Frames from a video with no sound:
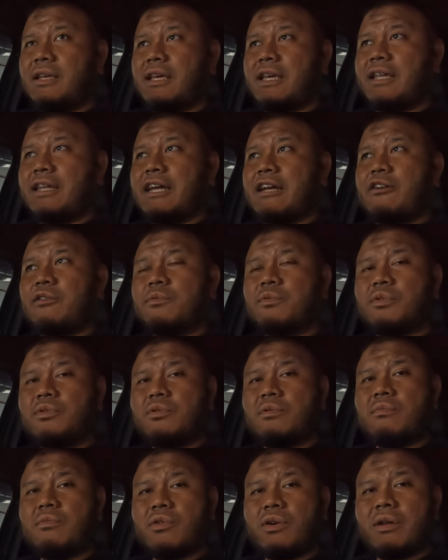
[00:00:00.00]
and I hope to
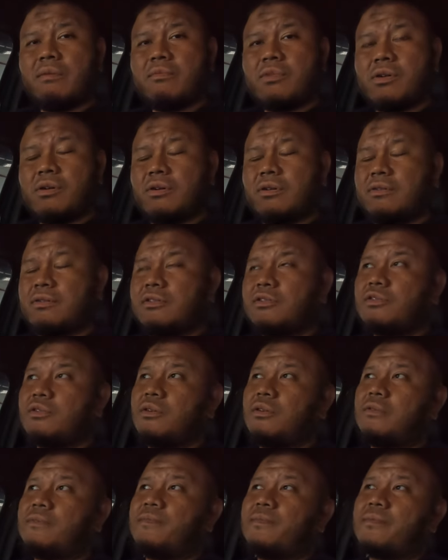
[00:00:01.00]
do more and more.
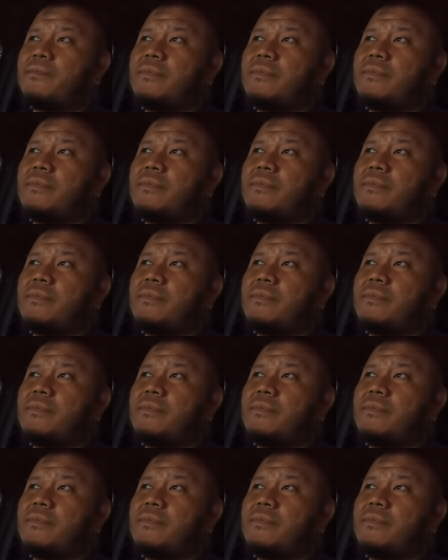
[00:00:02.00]
So